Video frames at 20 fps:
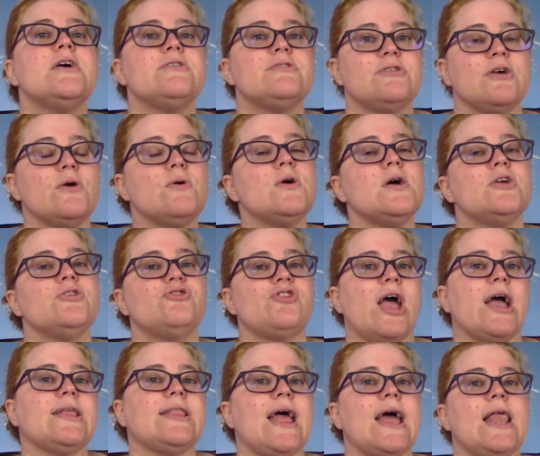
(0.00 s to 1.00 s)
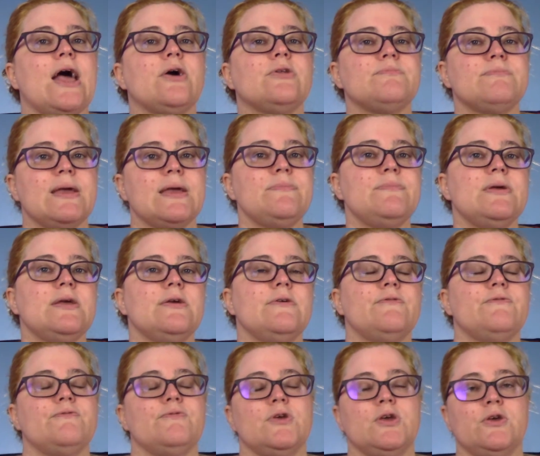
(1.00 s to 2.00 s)
So check that out.
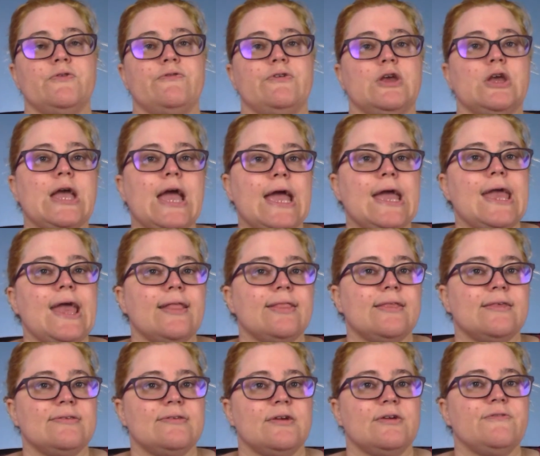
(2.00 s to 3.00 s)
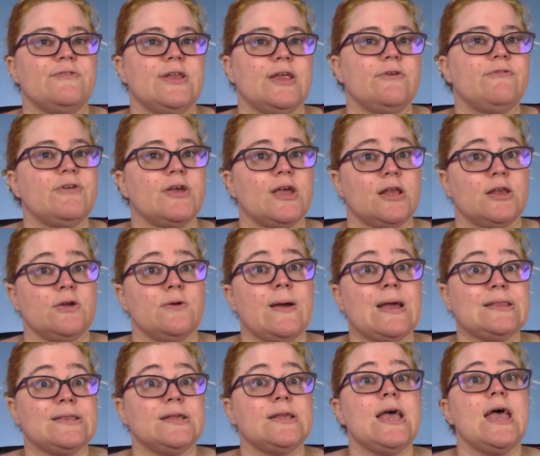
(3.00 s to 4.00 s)
Maybe if you can get the certificate you
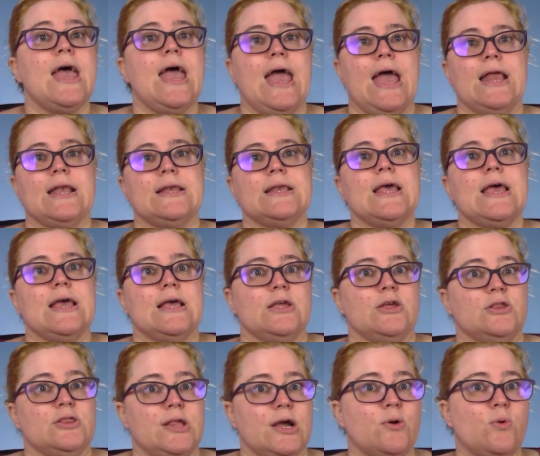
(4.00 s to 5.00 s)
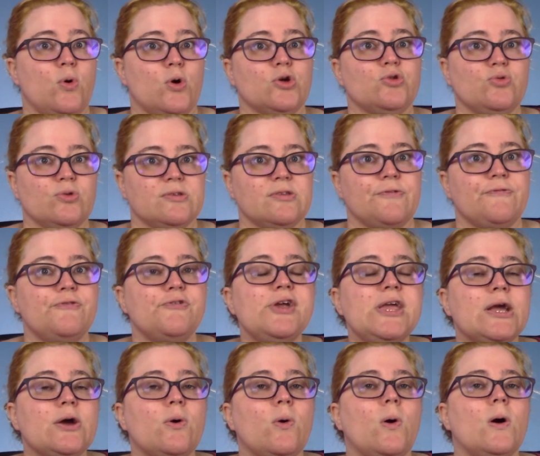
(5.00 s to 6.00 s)
ended and the course was a
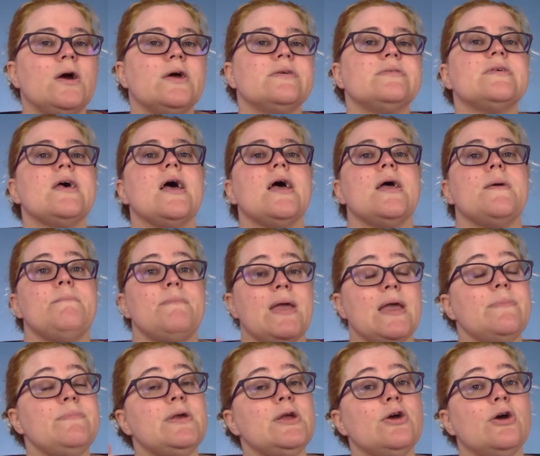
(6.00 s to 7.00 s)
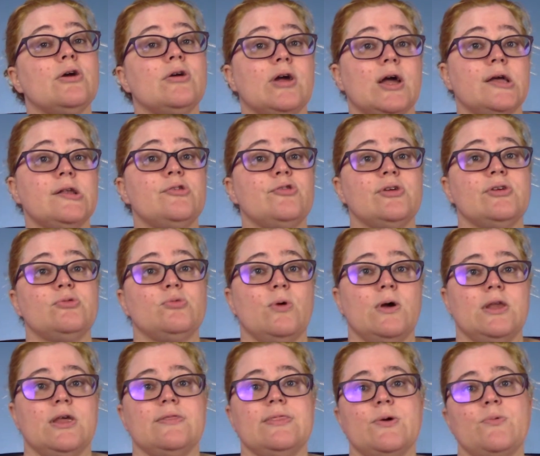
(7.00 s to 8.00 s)
free course, maybe your country is
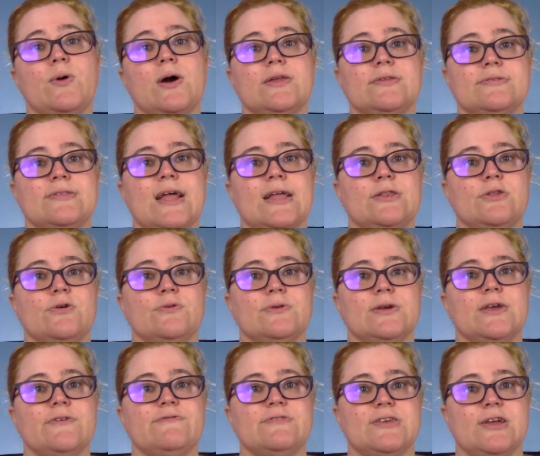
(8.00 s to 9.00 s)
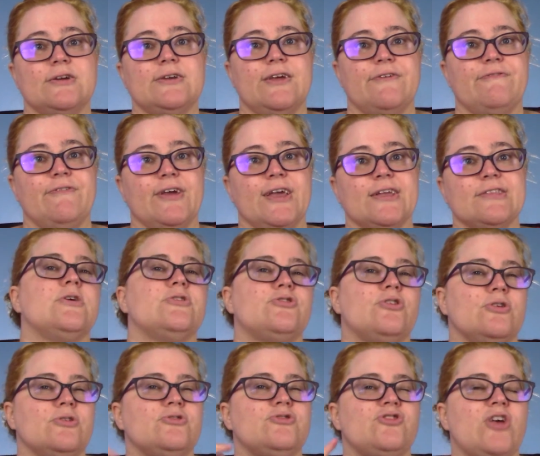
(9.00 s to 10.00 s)
one of the ones that don't give certificates.
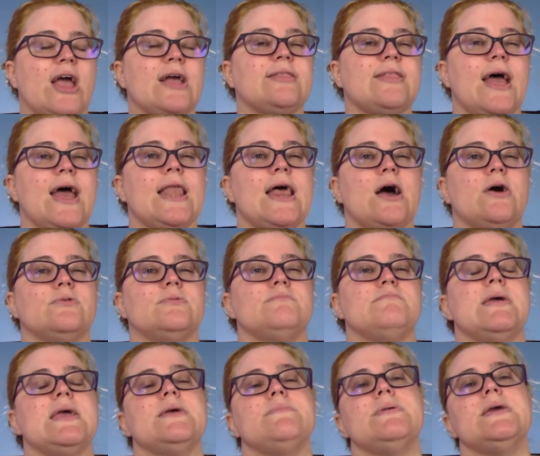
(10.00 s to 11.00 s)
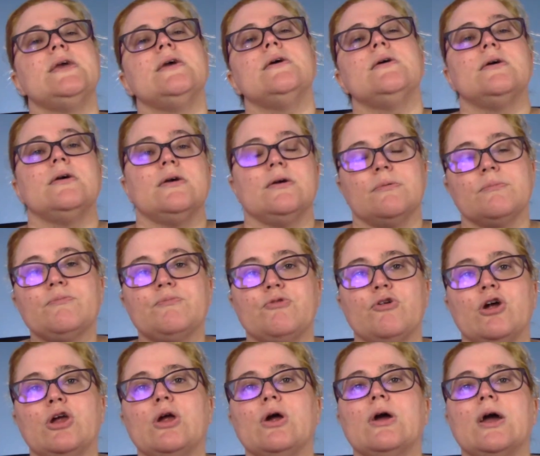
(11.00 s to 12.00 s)
So check that out. Maybe
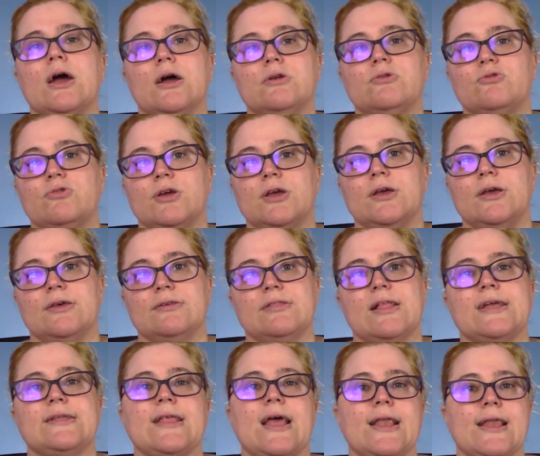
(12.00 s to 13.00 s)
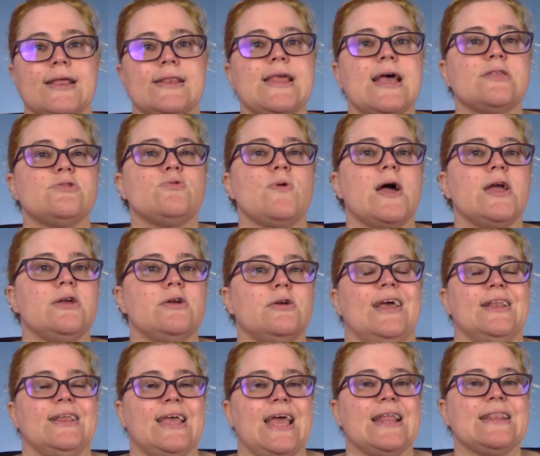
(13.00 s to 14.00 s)
for your country is like that, and that's why
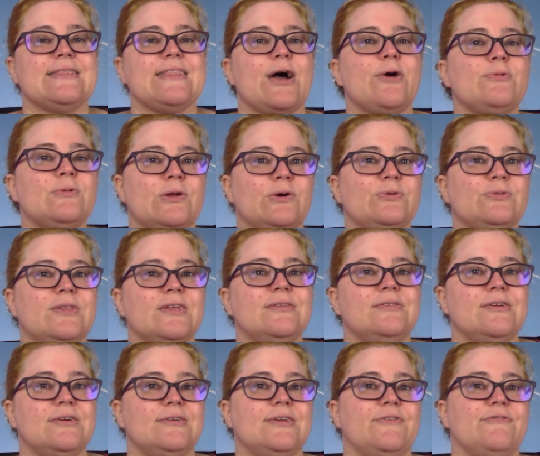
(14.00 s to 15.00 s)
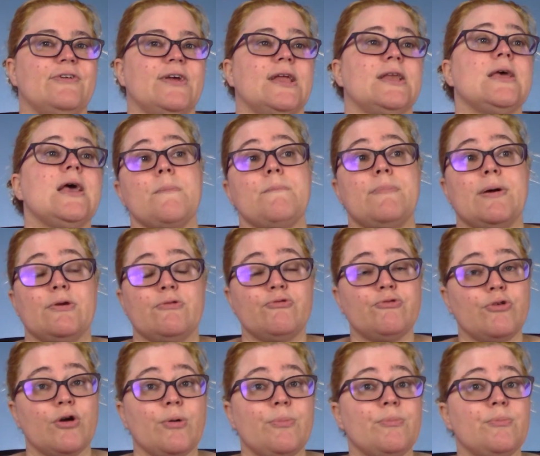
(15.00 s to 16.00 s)
you can download the certificate. But
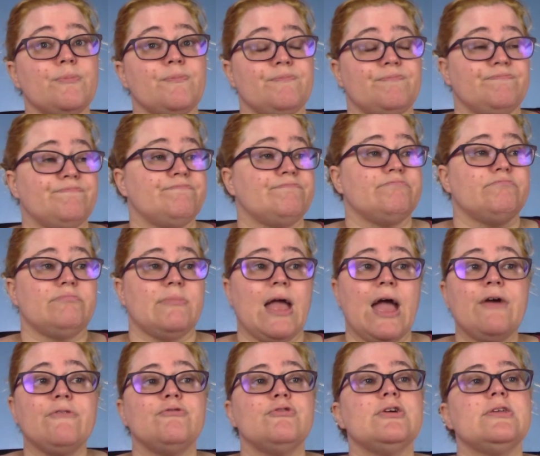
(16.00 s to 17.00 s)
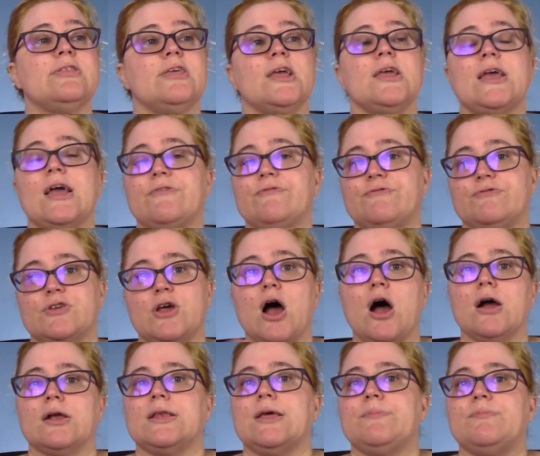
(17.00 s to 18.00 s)
from everything I've
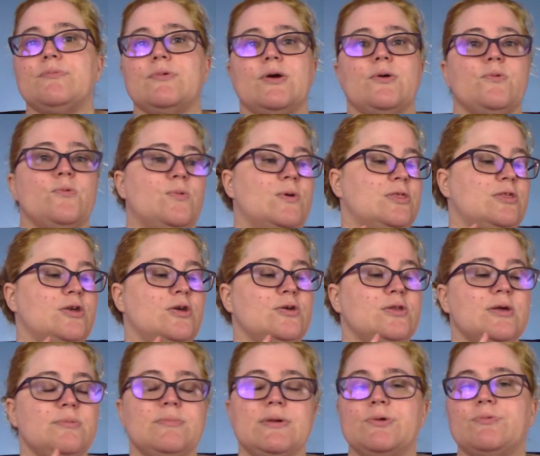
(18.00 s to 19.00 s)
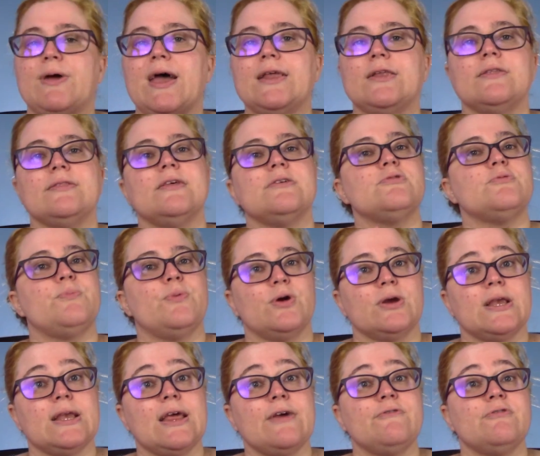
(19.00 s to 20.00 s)
talked with Udemy, read on the
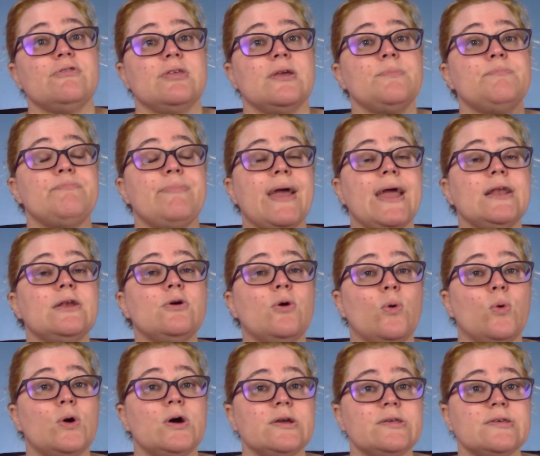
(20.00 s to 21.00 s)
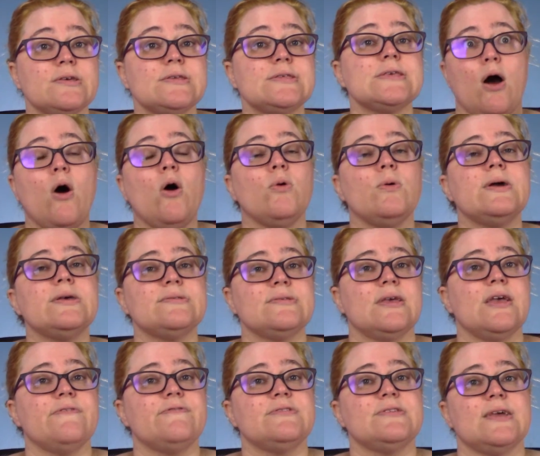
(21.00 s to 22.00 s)
support and everything, paid courses always
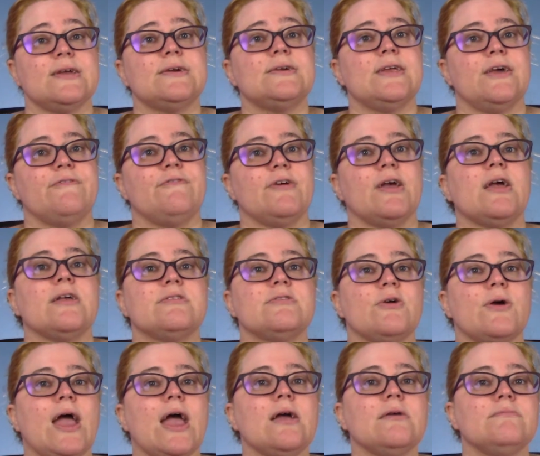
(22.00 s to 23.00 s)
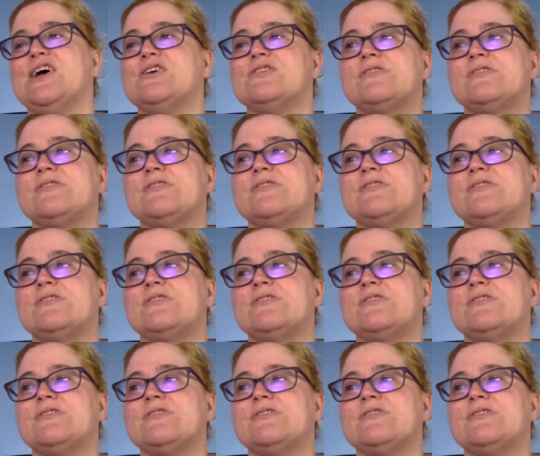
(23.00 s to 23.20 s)
give certificates, okay?